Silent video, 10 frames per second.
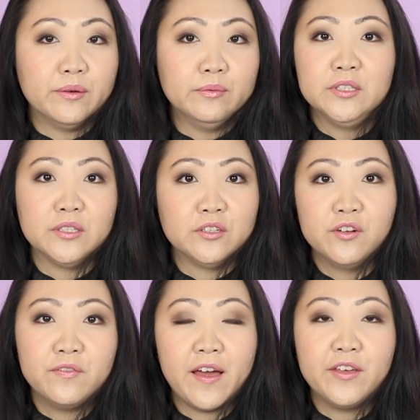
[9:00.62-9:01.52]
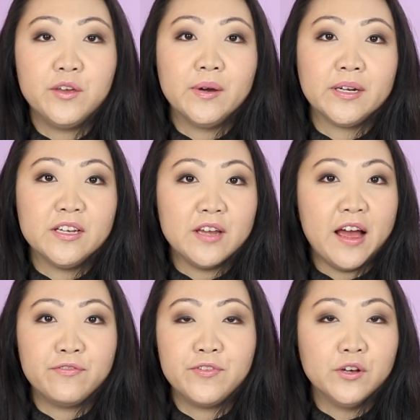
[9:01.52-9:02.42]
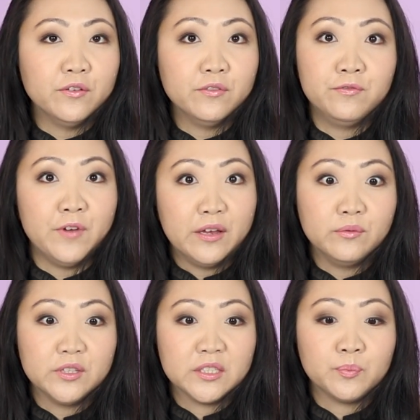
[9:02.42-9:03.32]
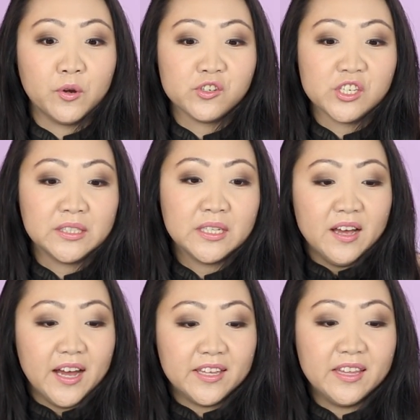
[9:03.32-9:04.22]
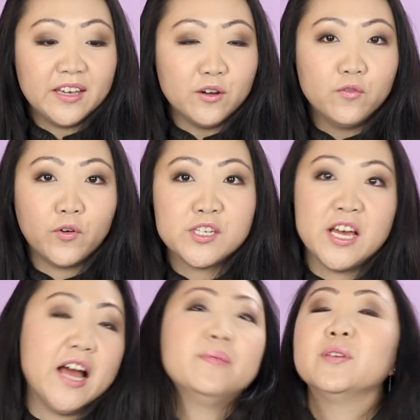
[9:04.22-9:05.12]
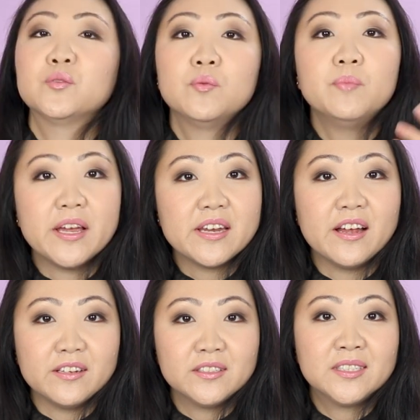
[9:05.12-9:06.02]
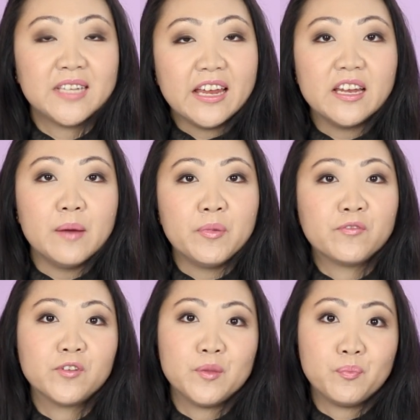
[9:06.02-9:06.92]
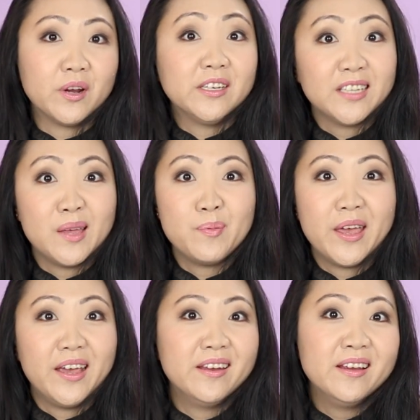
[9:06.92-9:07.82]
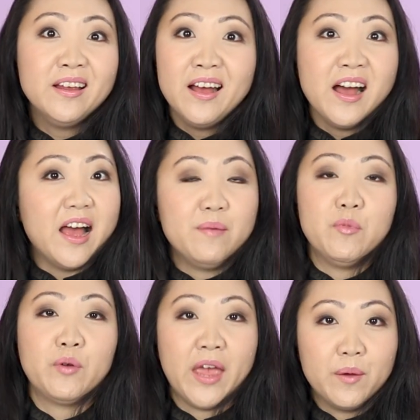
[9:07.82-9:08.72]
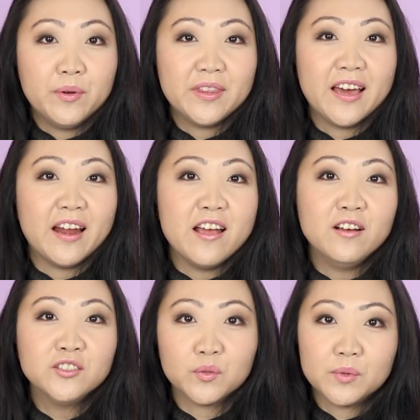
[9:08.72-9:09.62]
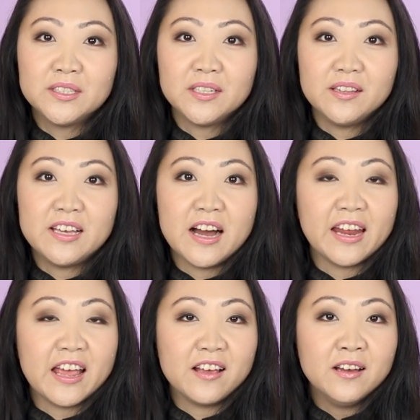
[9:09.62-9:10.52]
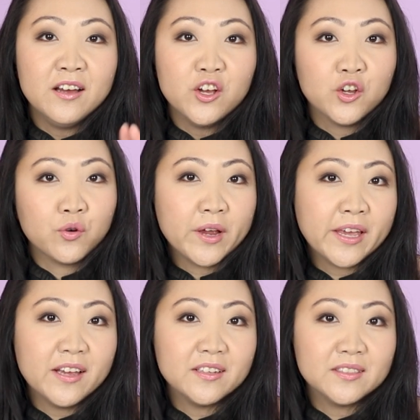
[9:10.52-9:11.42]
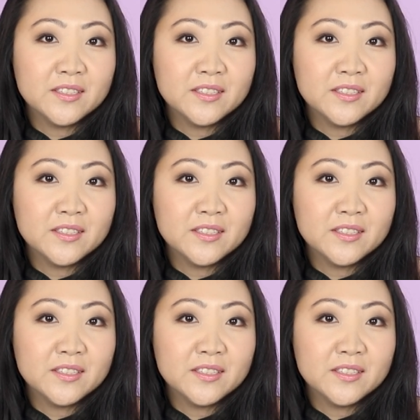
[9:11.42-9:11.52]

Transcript: it was a good value and I, I feel fine with this purchase. I think over time, this one might not stand up, but for the price I paid, I'm okay with that. I also recently got a Cricut